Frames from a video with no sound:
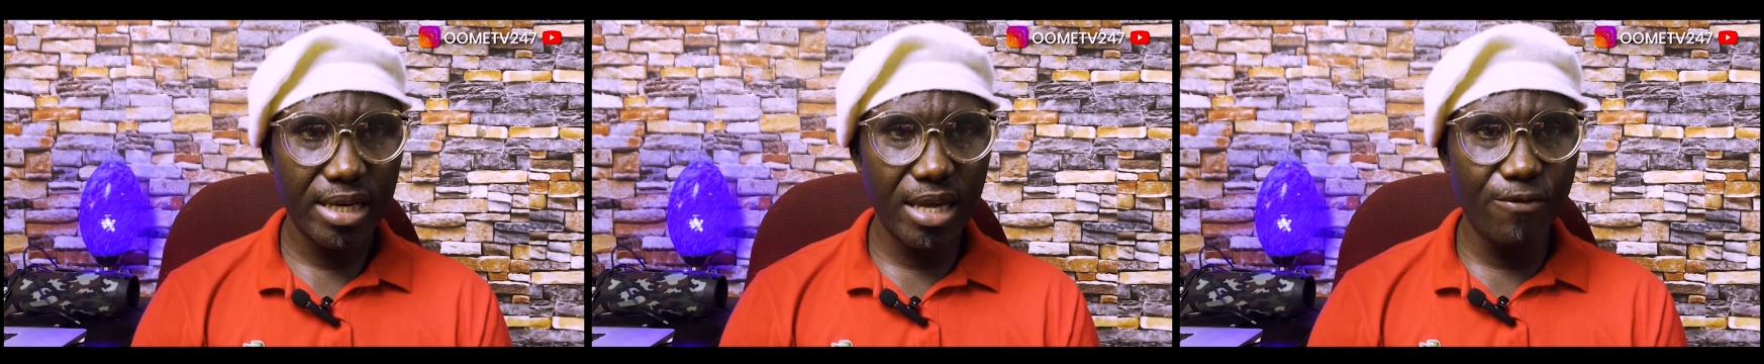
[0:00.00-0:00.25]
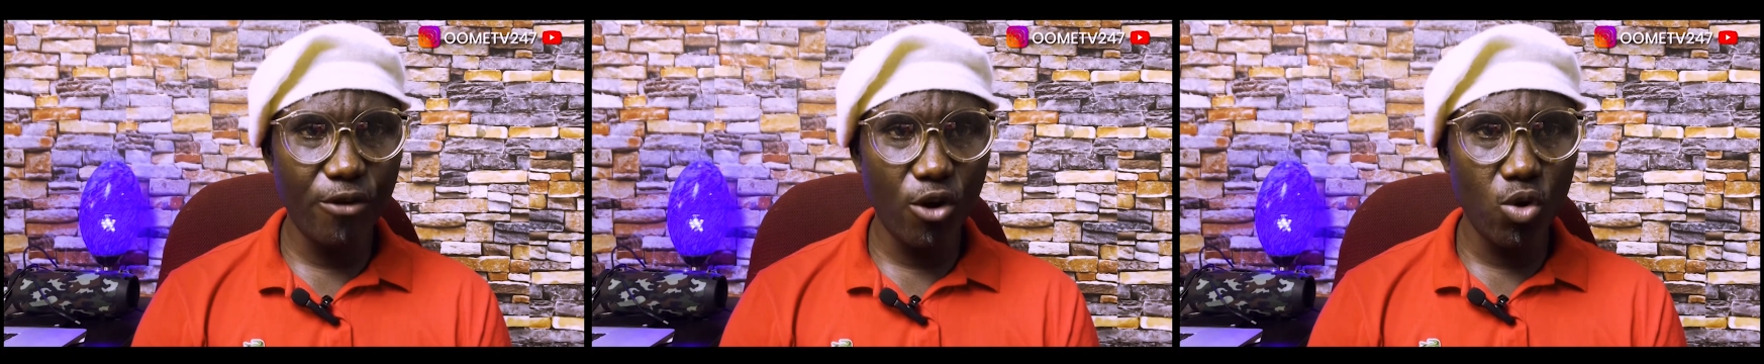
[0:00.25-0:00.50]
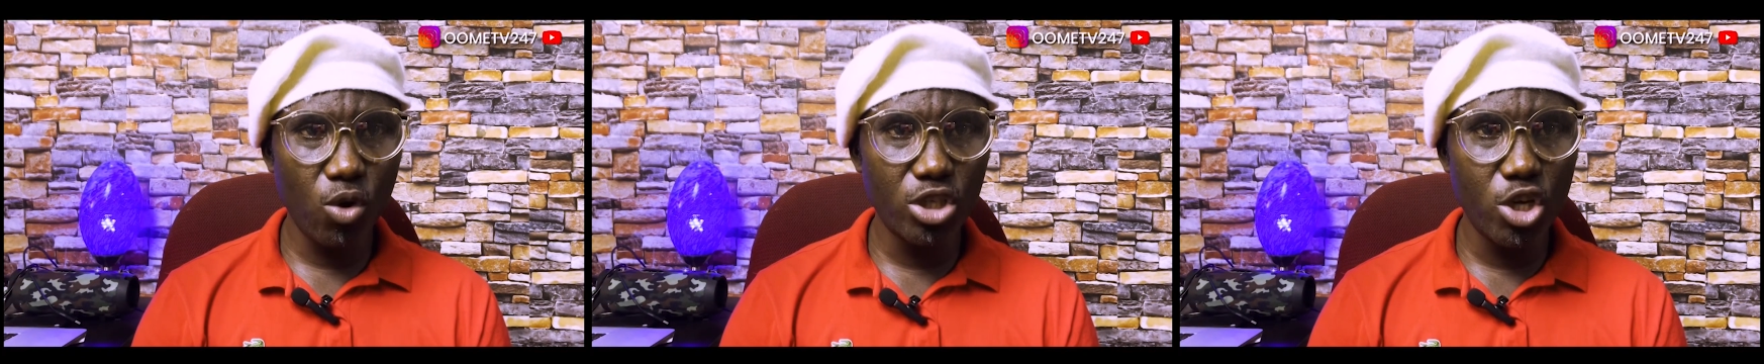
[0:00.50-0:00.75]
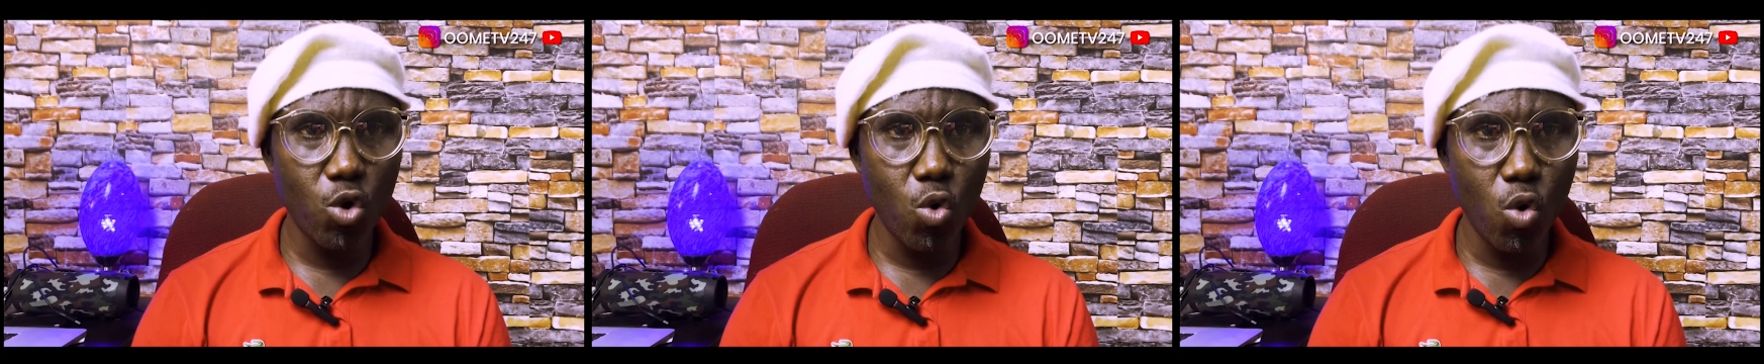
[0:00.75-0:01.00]
They follow
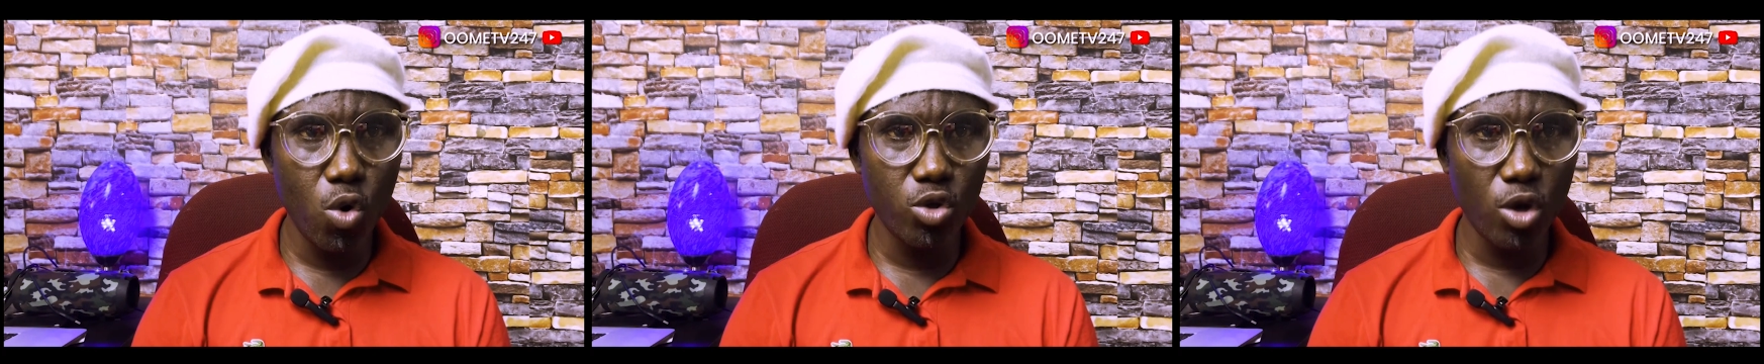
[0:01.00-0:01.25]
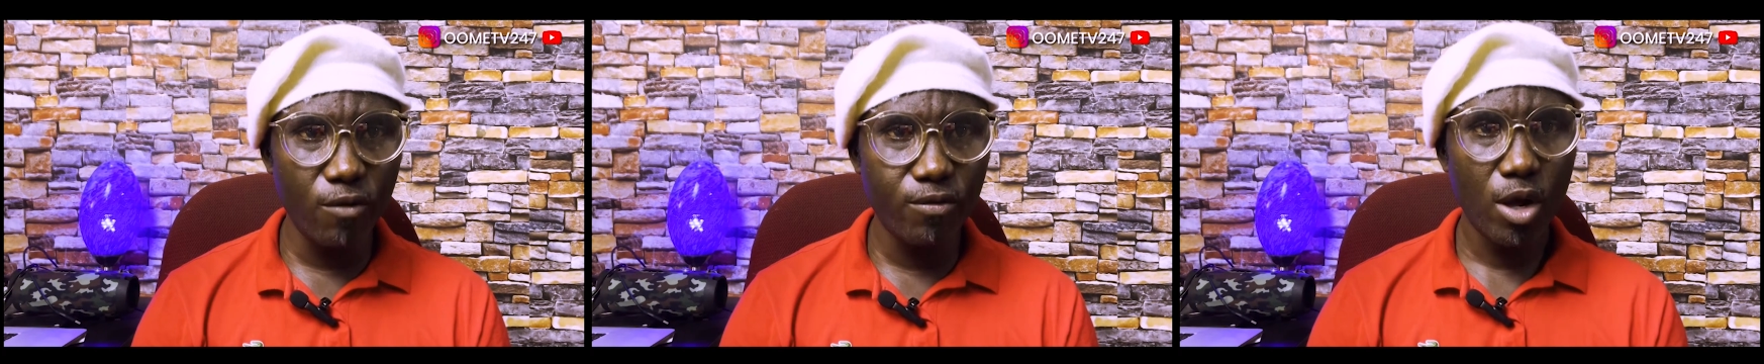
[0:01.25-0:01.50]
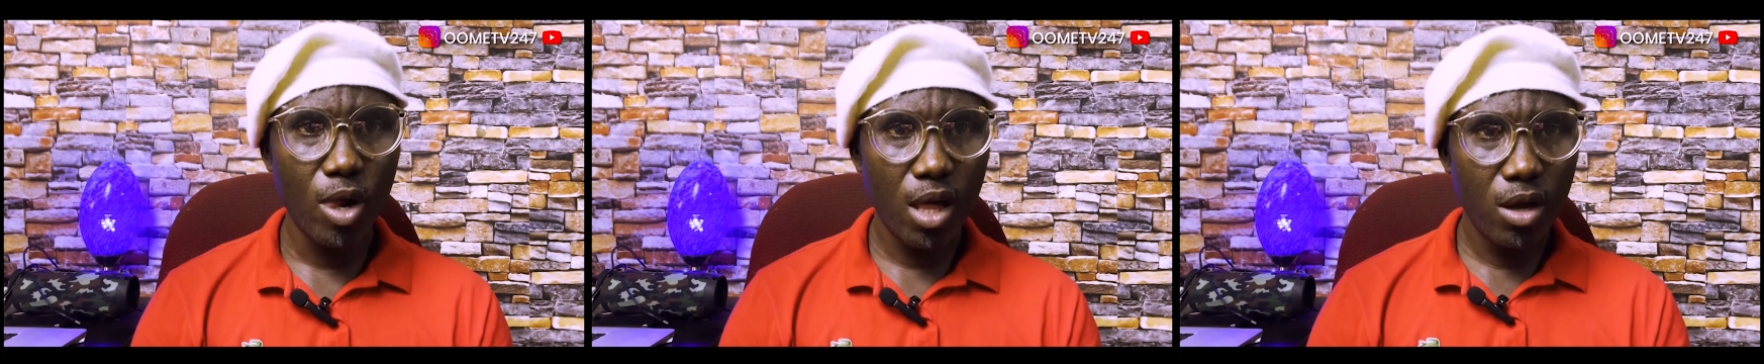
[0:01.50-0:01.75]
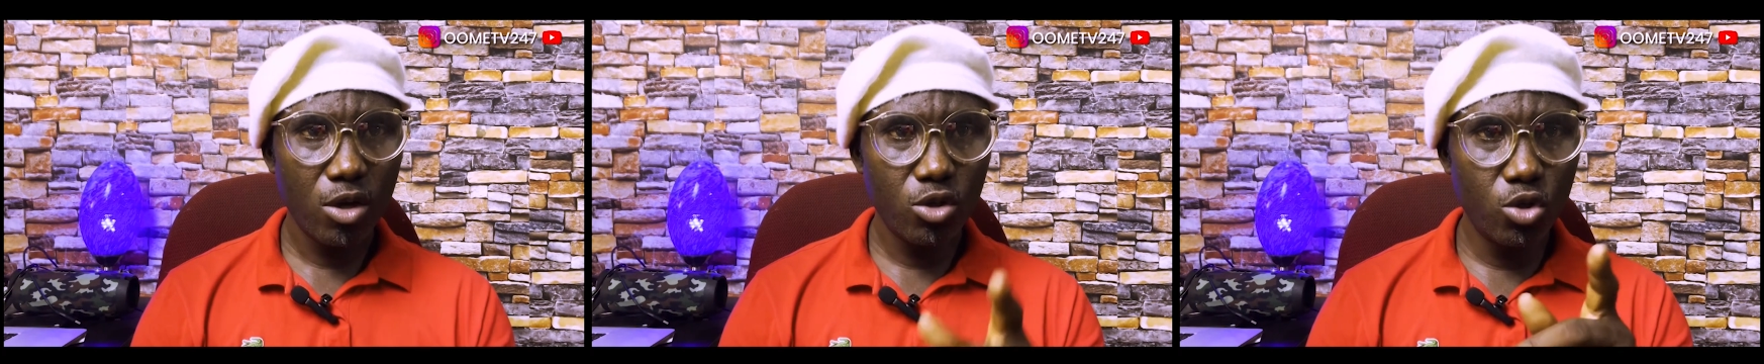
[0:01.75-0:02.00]
the rules of
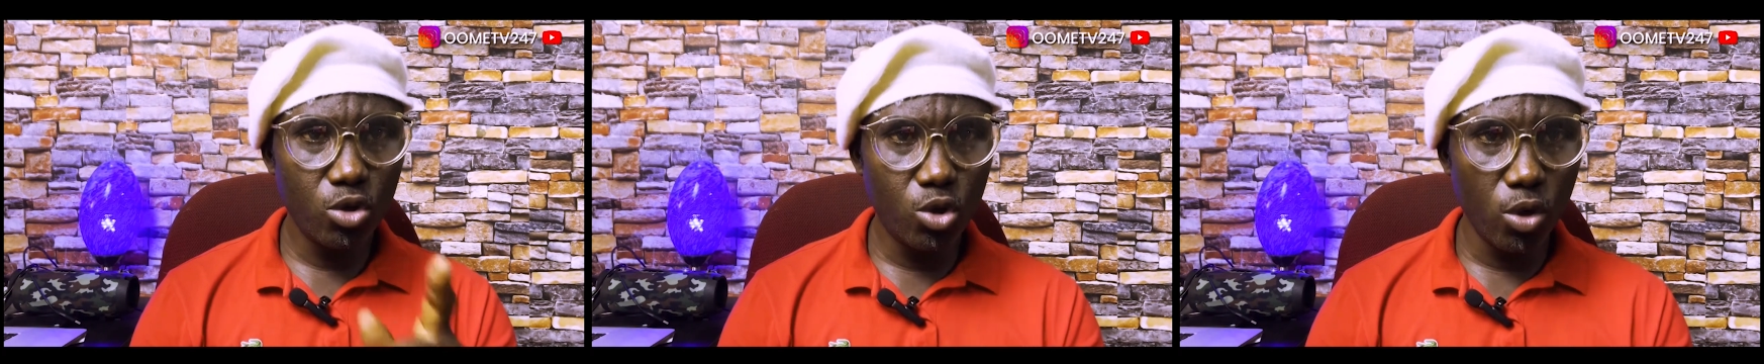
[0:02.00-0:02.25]
you